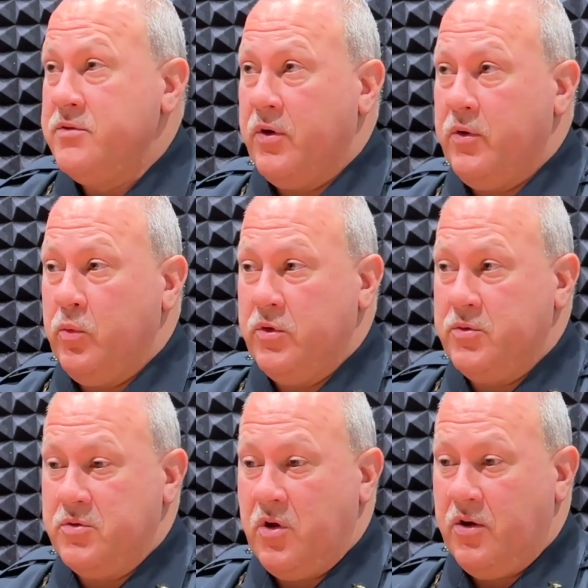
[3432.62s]
So, which
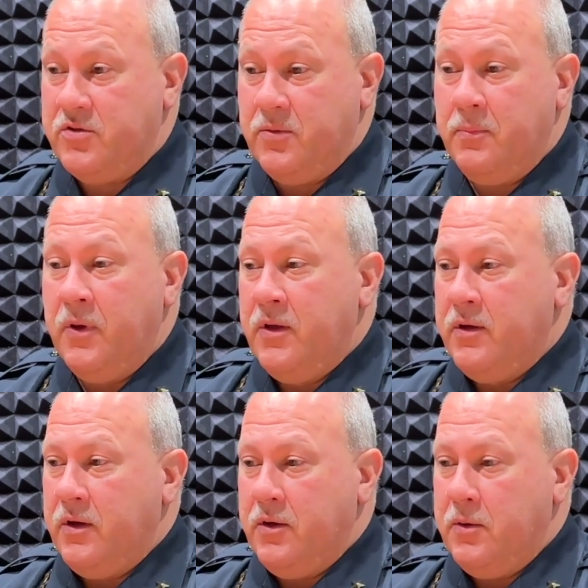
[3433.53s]
was awesome.
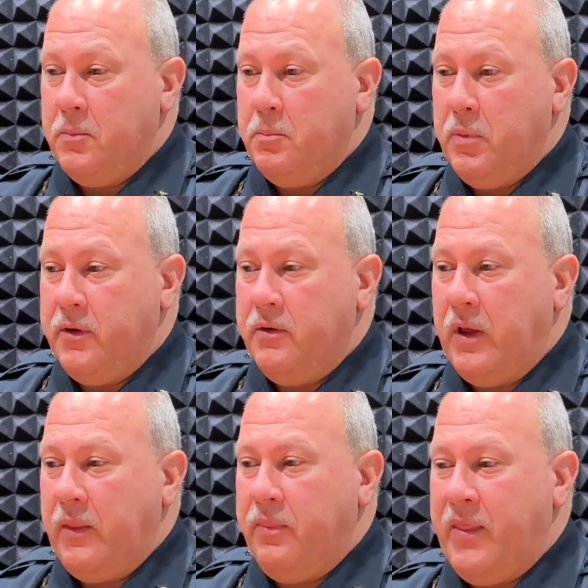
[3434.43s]
But
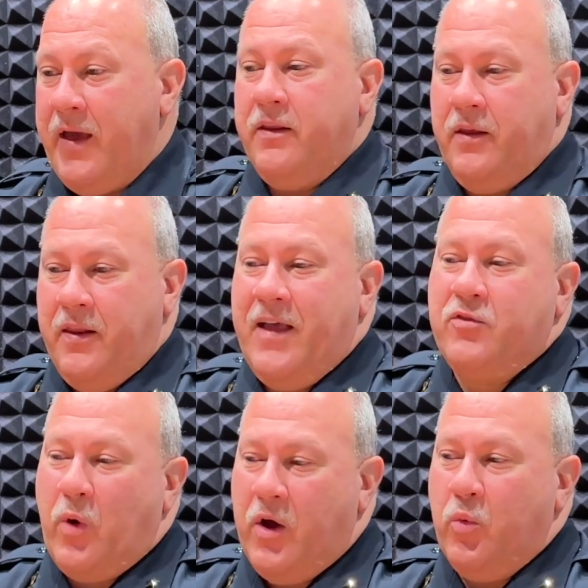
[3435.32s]

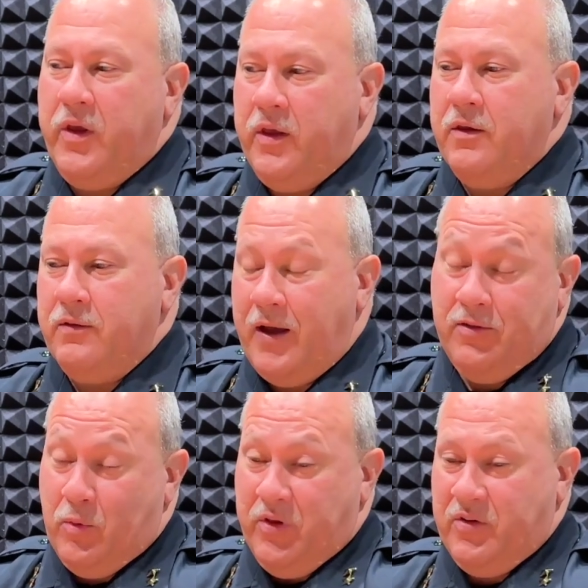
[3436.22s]
that's why
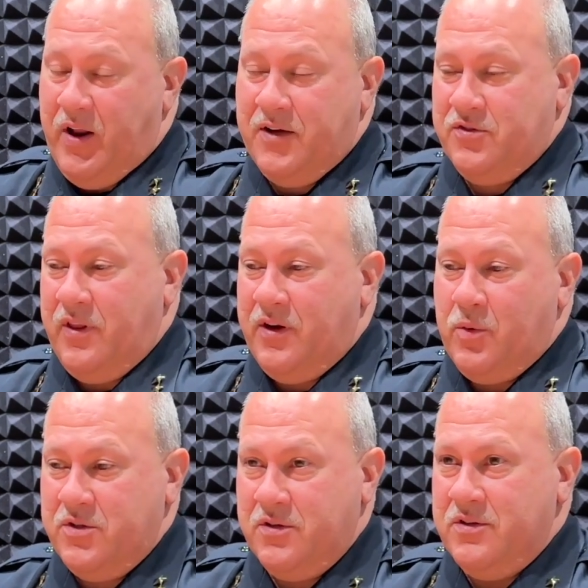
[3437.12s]
the reason I asked you that
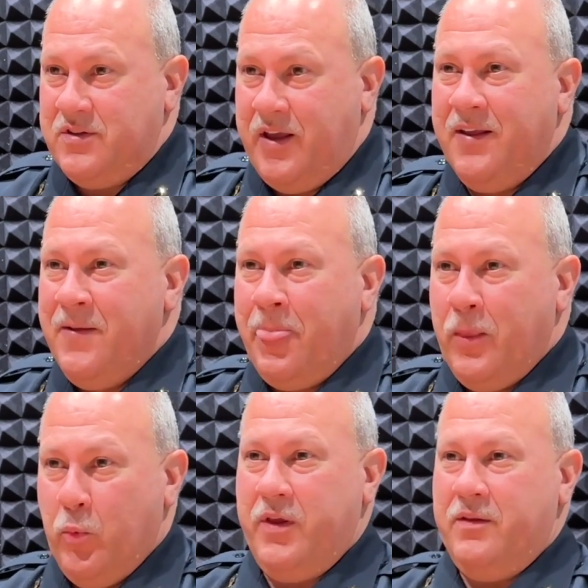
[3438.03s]
question is that
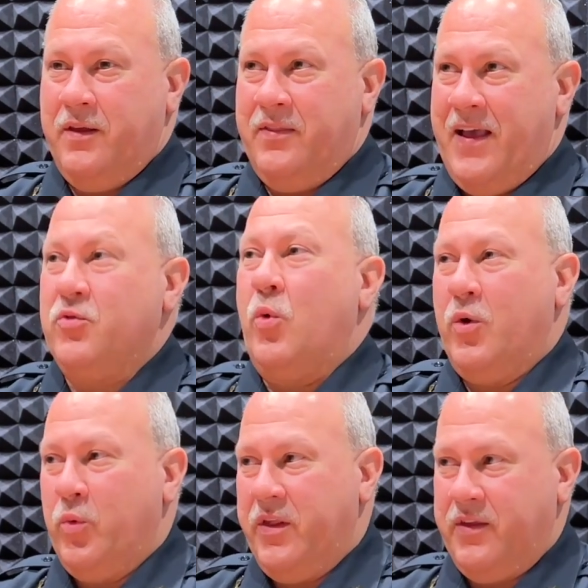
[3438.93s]
that's why
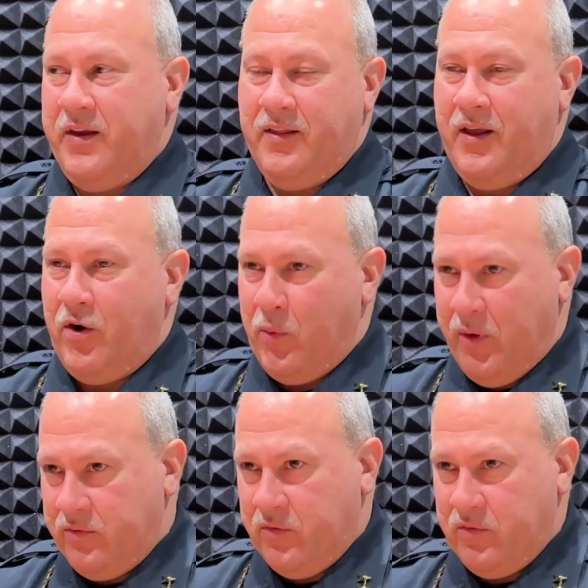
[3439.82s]
we think that our
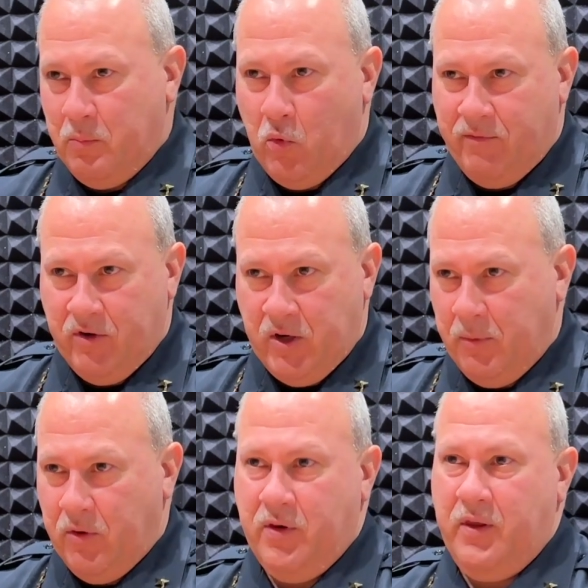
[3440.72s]
race is more of a
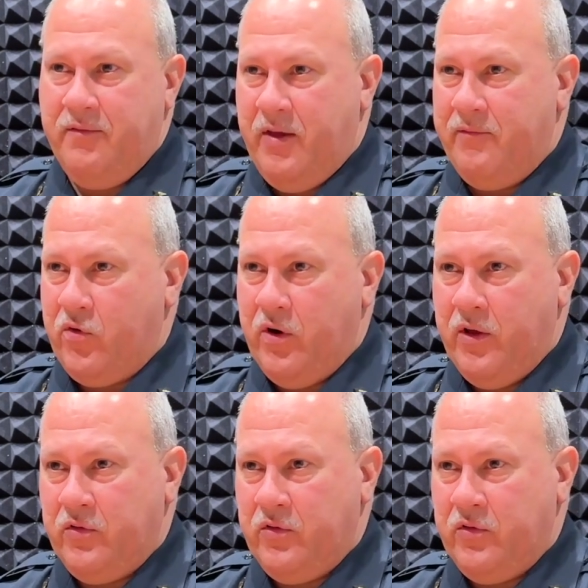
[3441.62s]
community event for us.